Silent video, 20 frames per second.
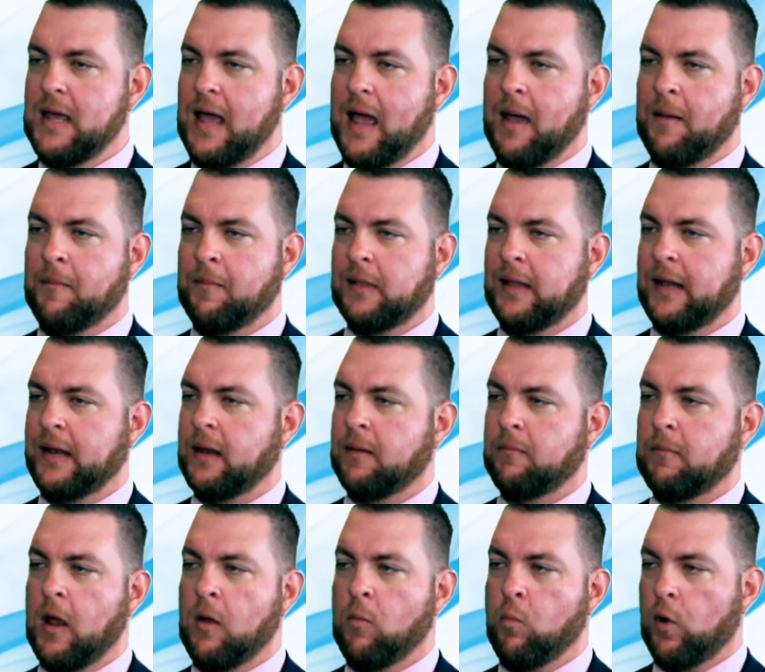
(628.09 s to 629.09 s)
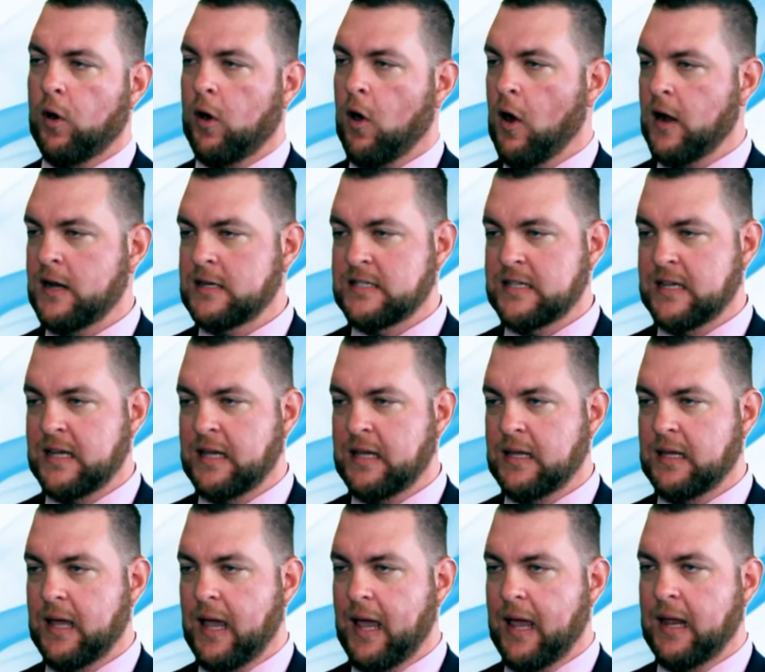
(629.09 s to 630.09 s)
um, letting them know what
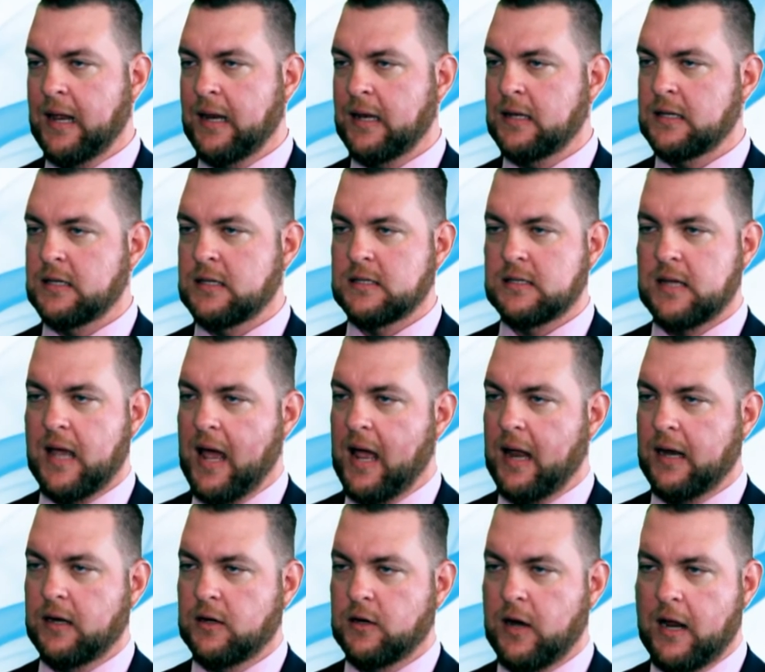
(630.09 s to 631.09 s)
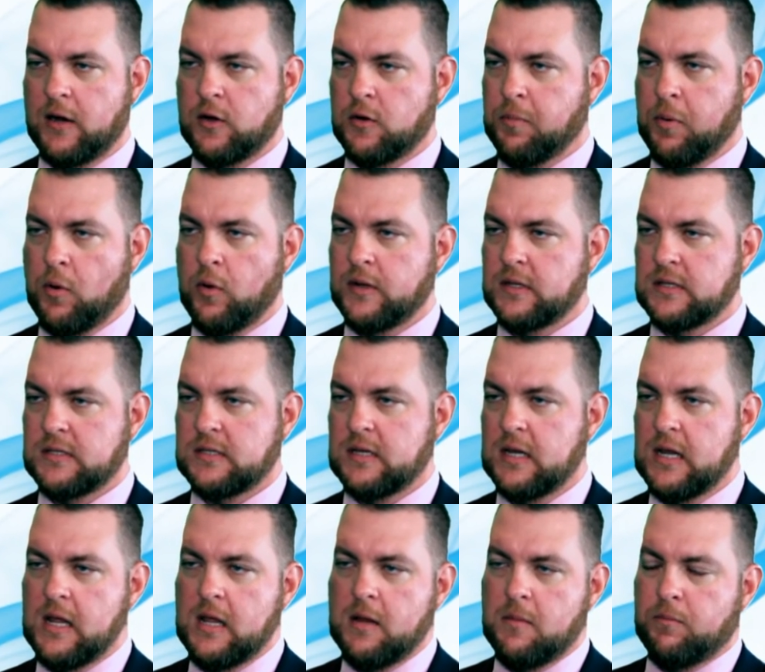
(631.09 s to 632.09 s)
ID and 100 points